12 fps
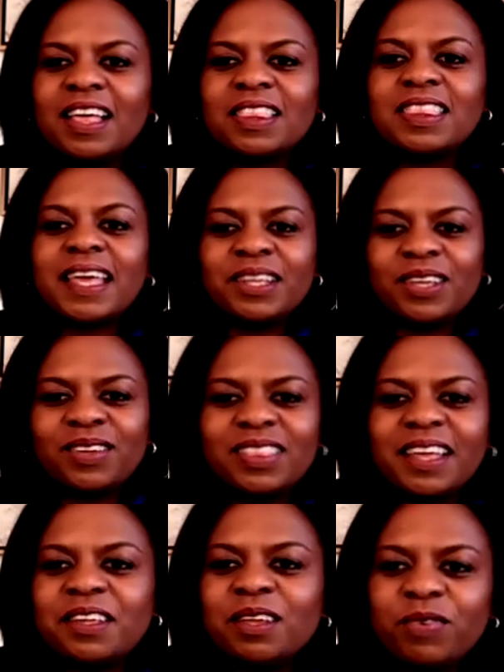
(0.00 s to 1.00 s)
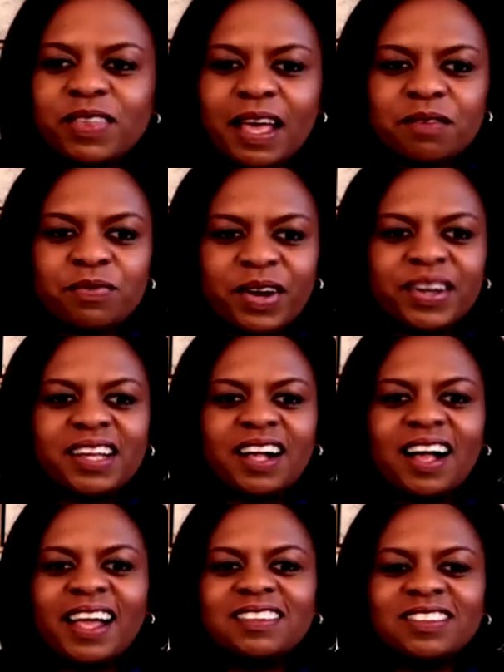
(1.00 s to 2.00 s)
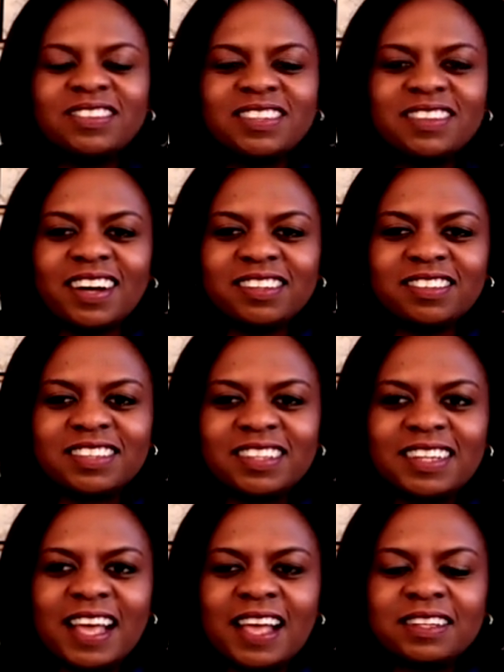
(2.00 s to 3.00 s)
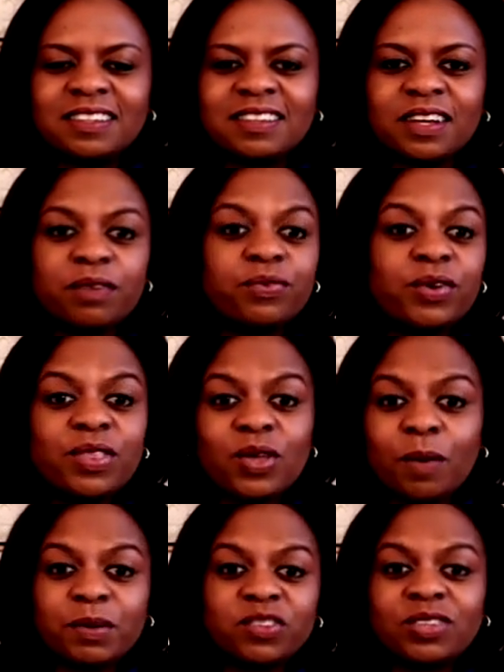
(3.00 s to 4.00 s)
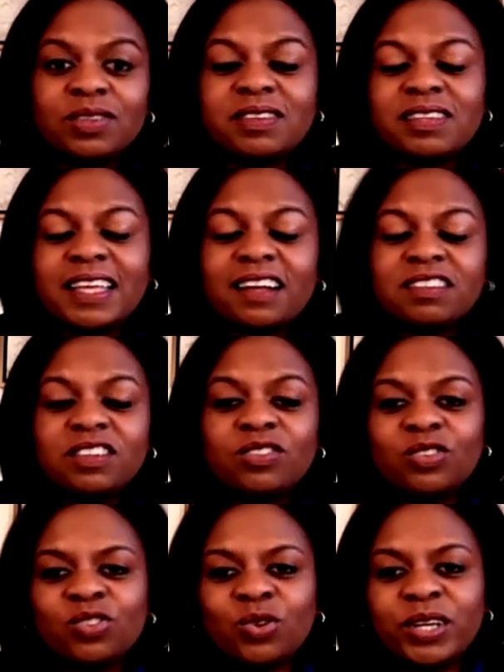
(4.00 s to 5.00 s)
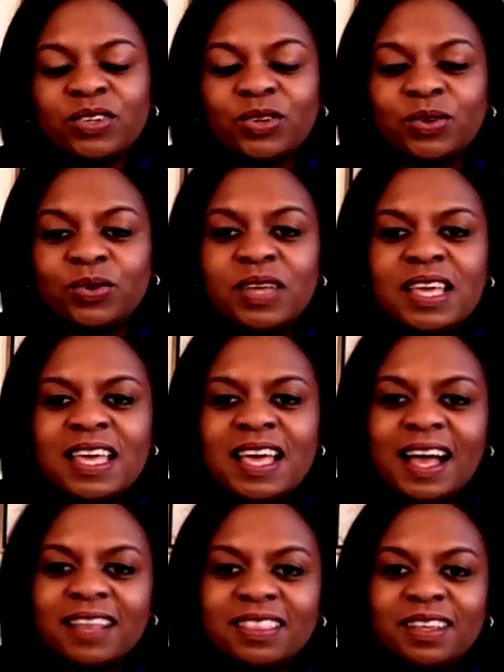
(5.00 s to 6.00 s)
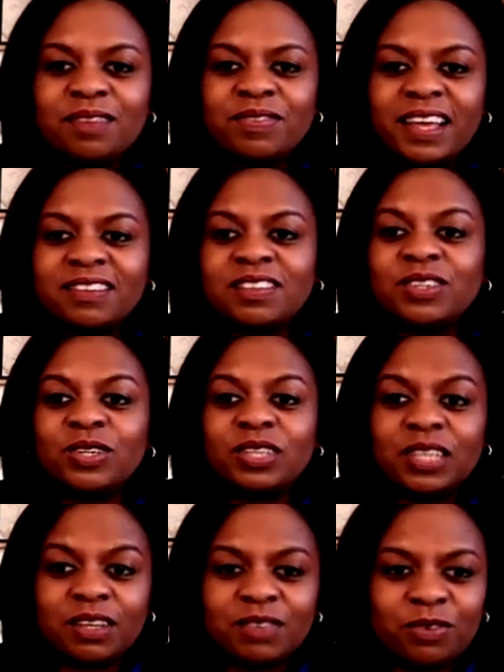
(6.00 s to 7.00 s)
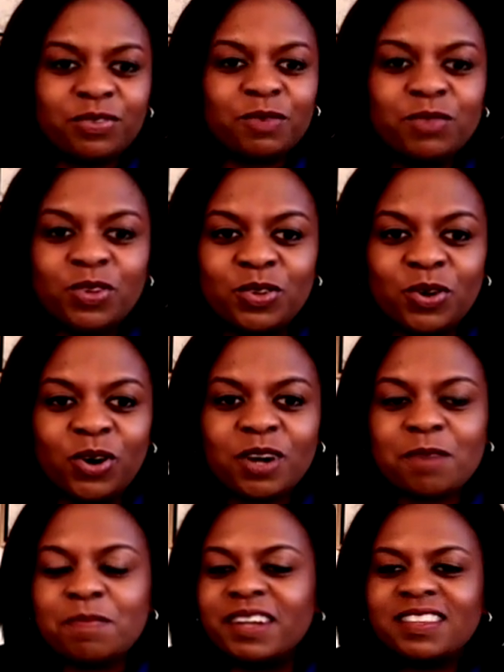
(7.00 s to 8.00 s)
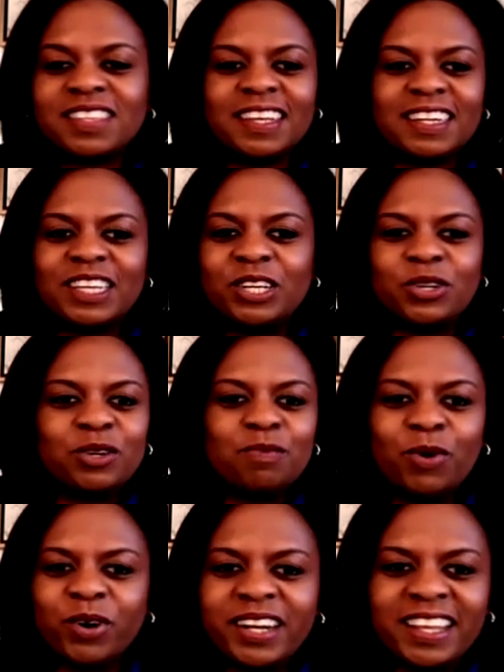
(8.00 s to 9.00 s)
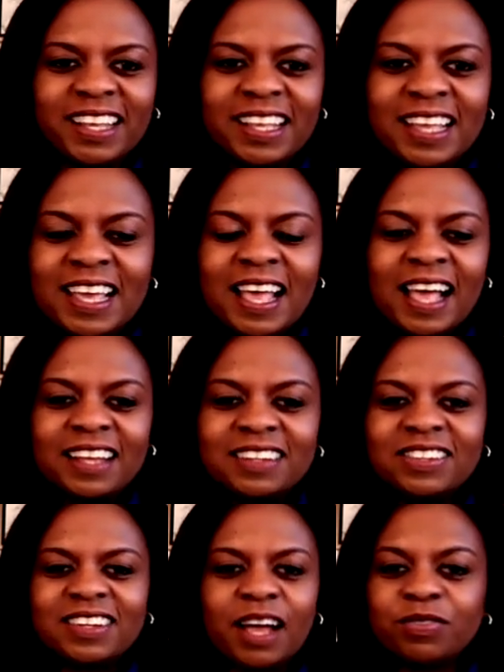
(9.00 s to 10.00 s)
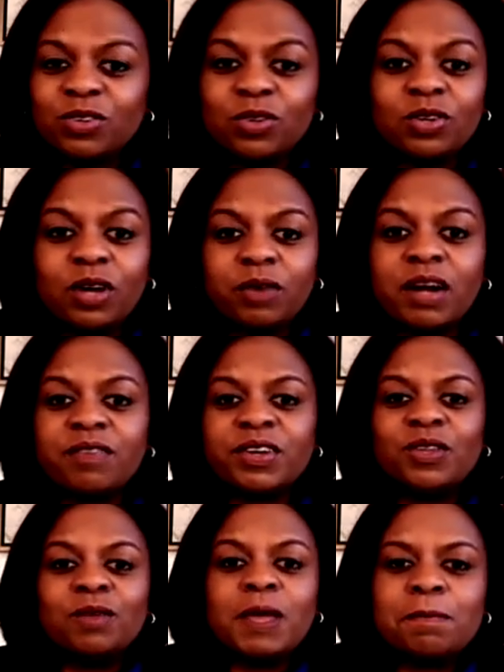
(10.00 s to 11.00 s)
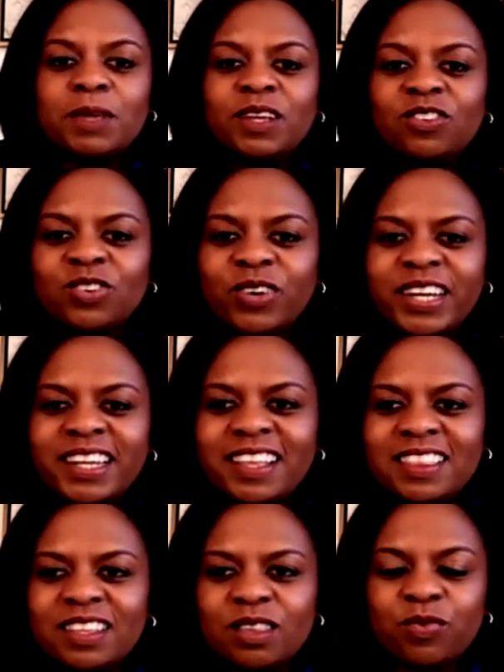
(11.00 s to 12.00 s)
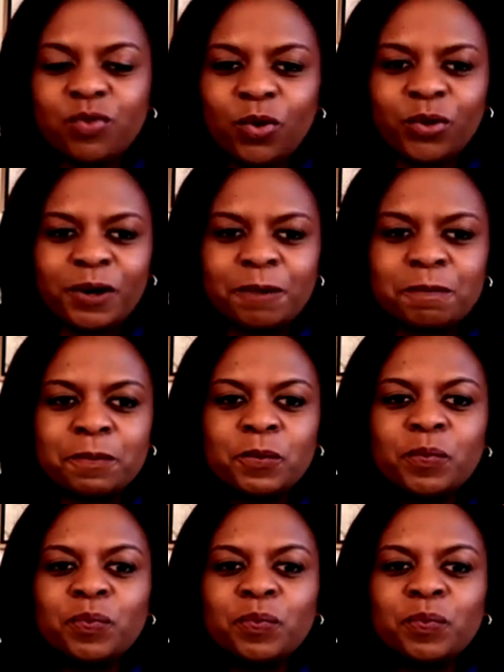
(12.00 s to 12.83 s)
Thank you. Thank you for that very kind introduction and for the opportunity actually to join you at the event. Good evening from New York, but certainly good morning and good afternoon or wherever you may be joining this forum.